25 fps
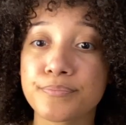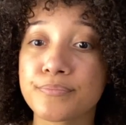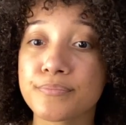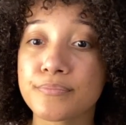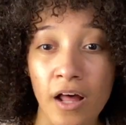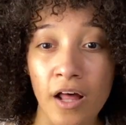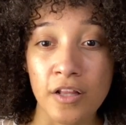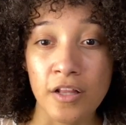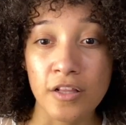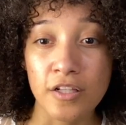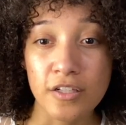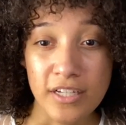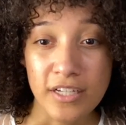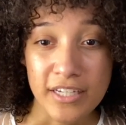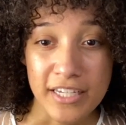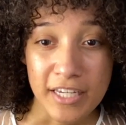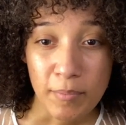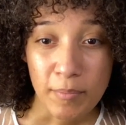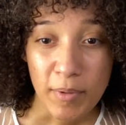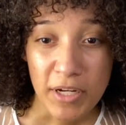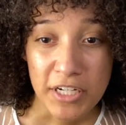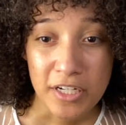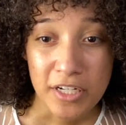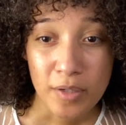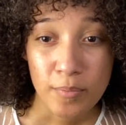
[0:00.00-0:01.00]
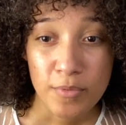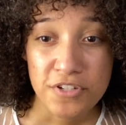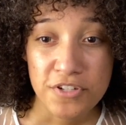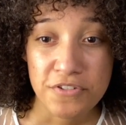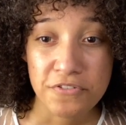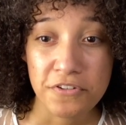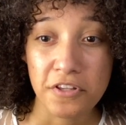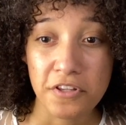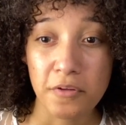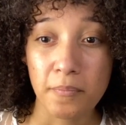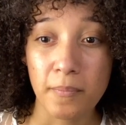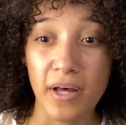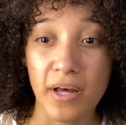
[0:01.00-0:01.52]
Looking at my numbers for
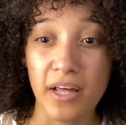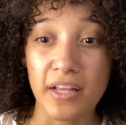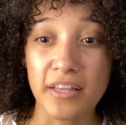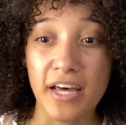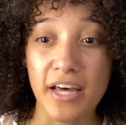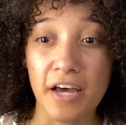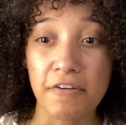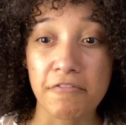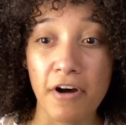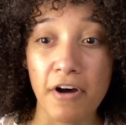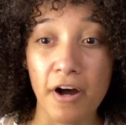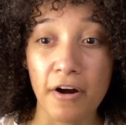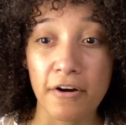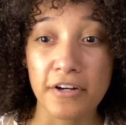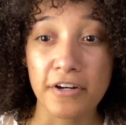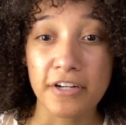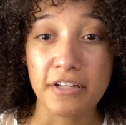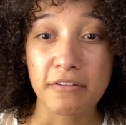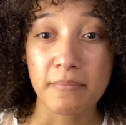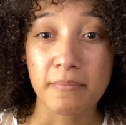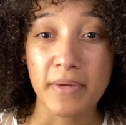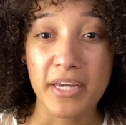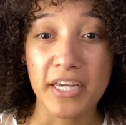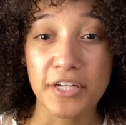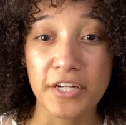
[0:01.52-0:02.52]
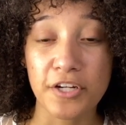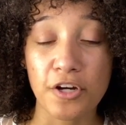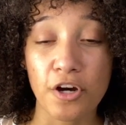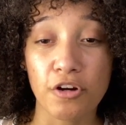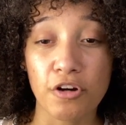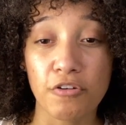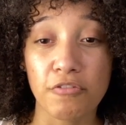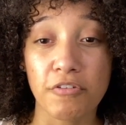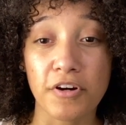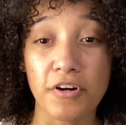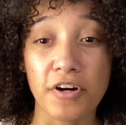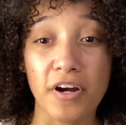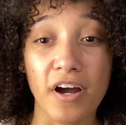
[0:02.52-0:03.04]
the month, I've already made
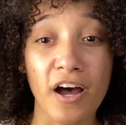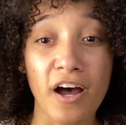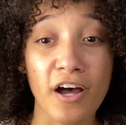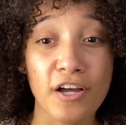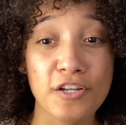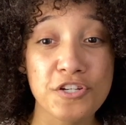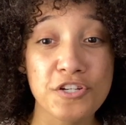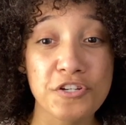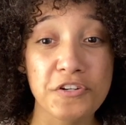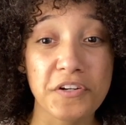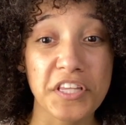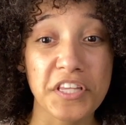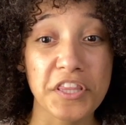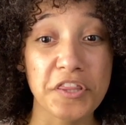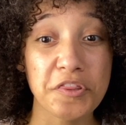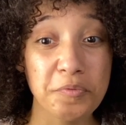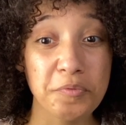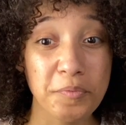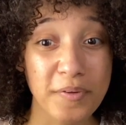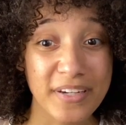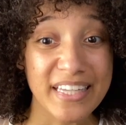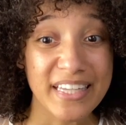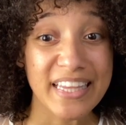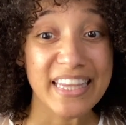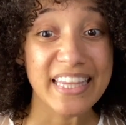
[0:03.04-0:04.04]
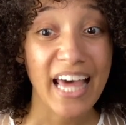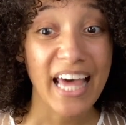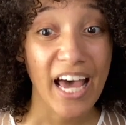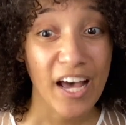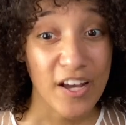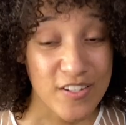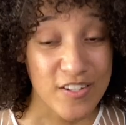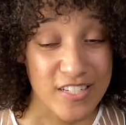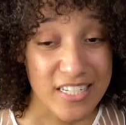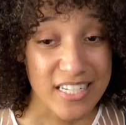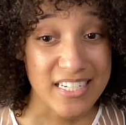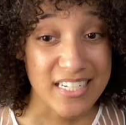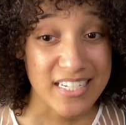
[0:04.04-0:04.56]
over
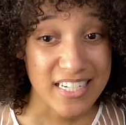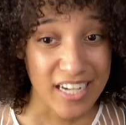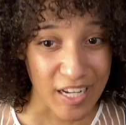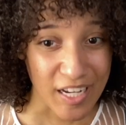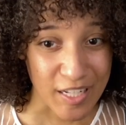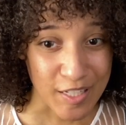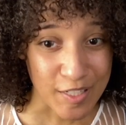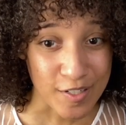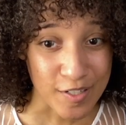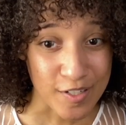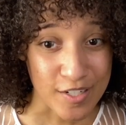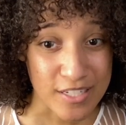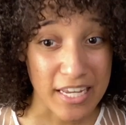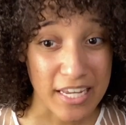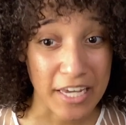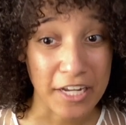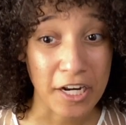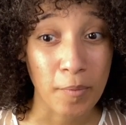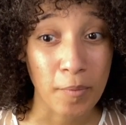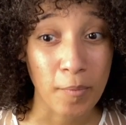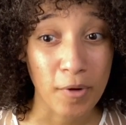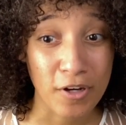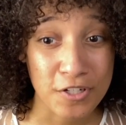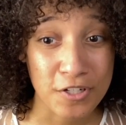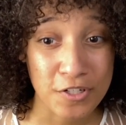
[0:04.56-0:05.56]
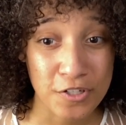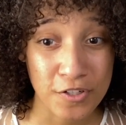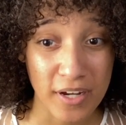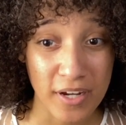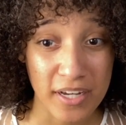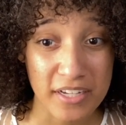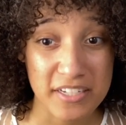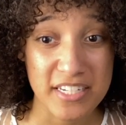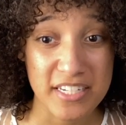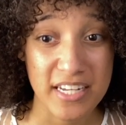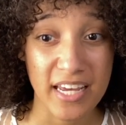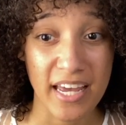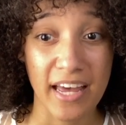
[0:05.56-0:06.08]
$103,000, and I'm on track
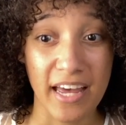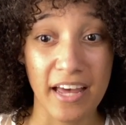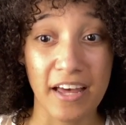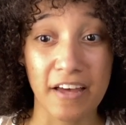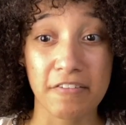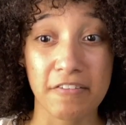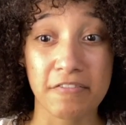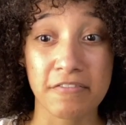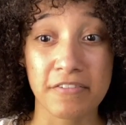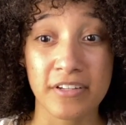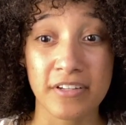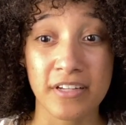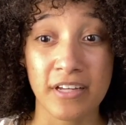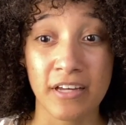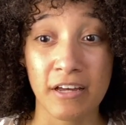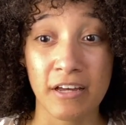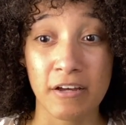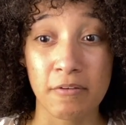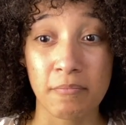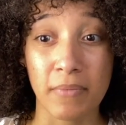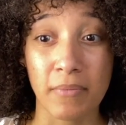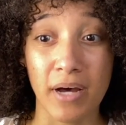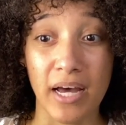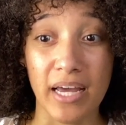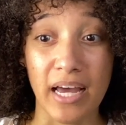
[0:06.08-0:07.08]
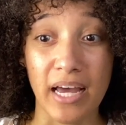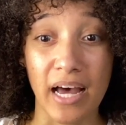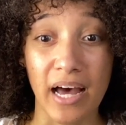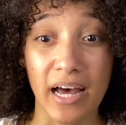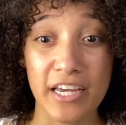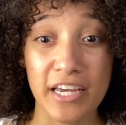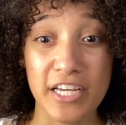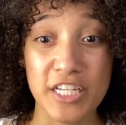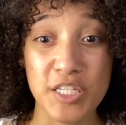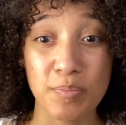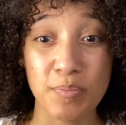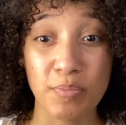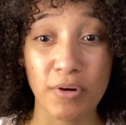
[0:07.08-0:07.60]
to have my
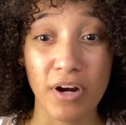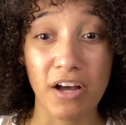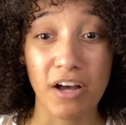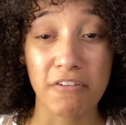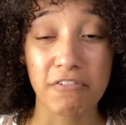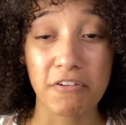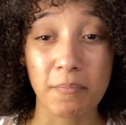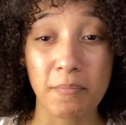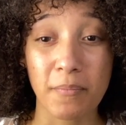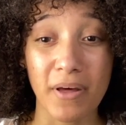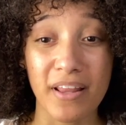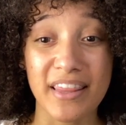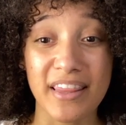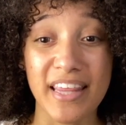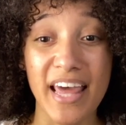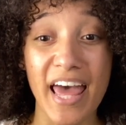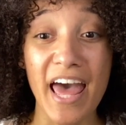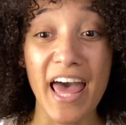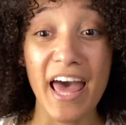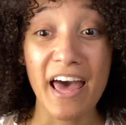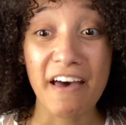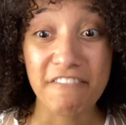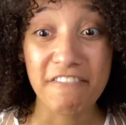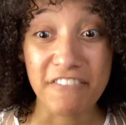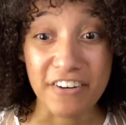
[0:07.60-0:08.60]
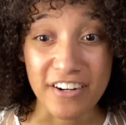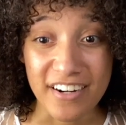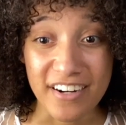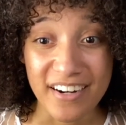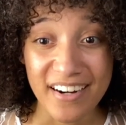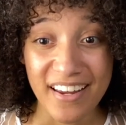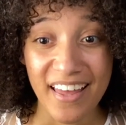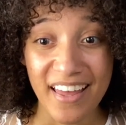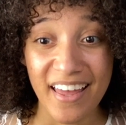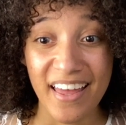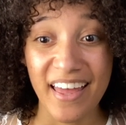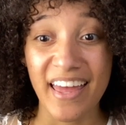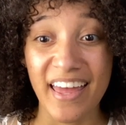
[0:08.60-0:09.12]
highest profit month ever.
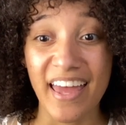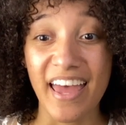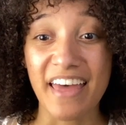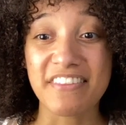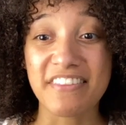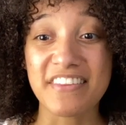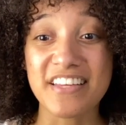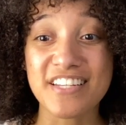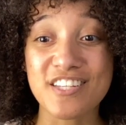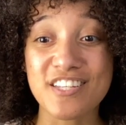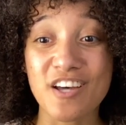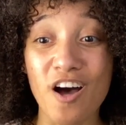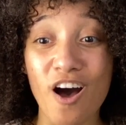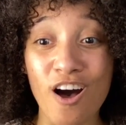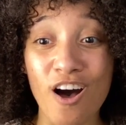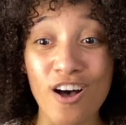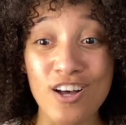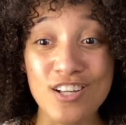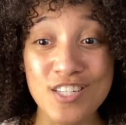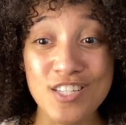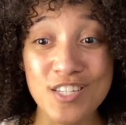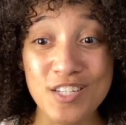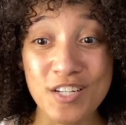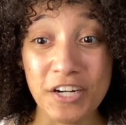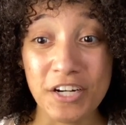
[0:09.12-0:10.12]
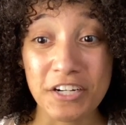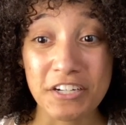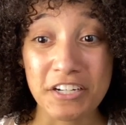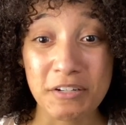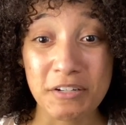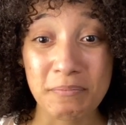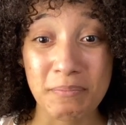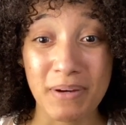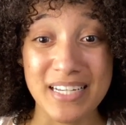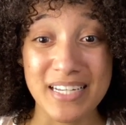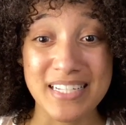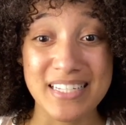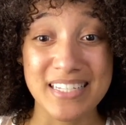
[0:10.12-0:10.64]
And this all started
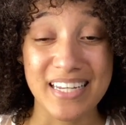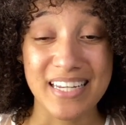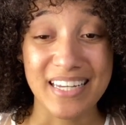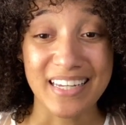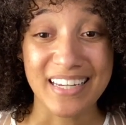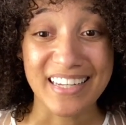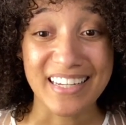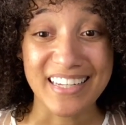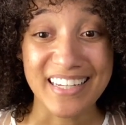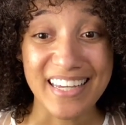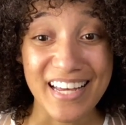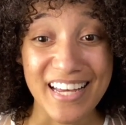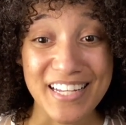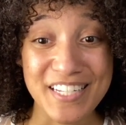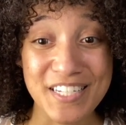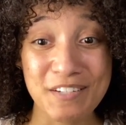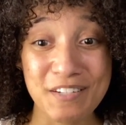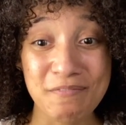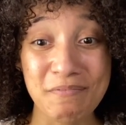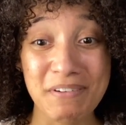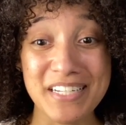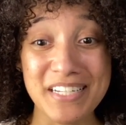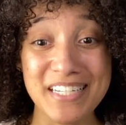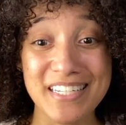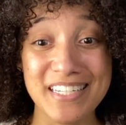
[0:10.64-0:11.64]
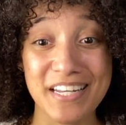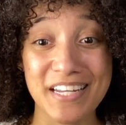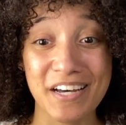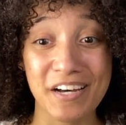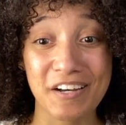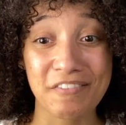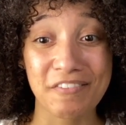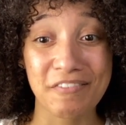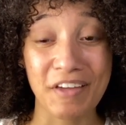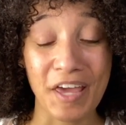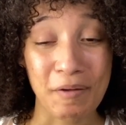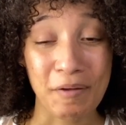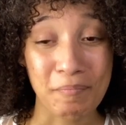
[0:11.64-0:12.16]
by saying yes to myself
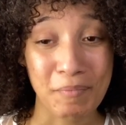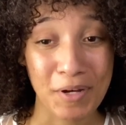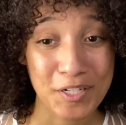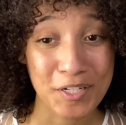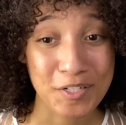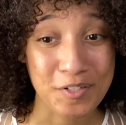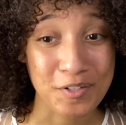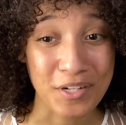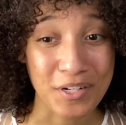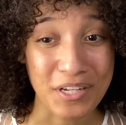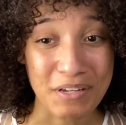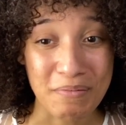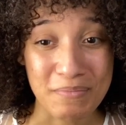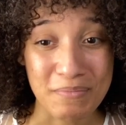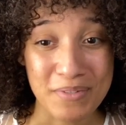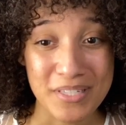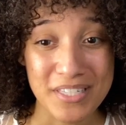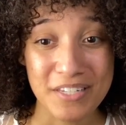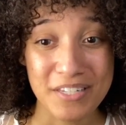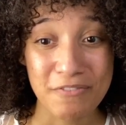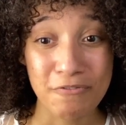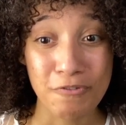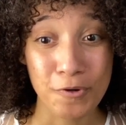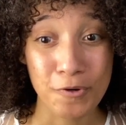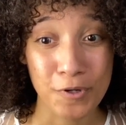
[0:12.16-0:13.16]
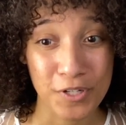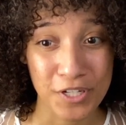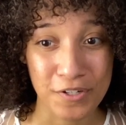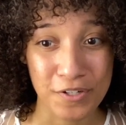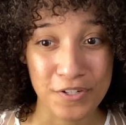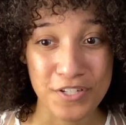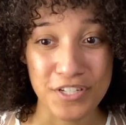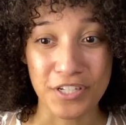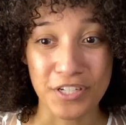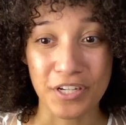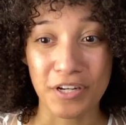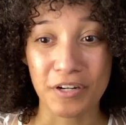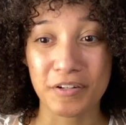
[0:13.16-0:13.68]
and my dreams 4 years
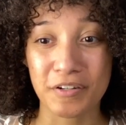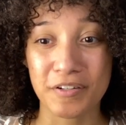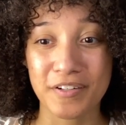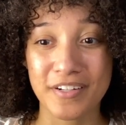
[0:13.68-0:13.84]
ago.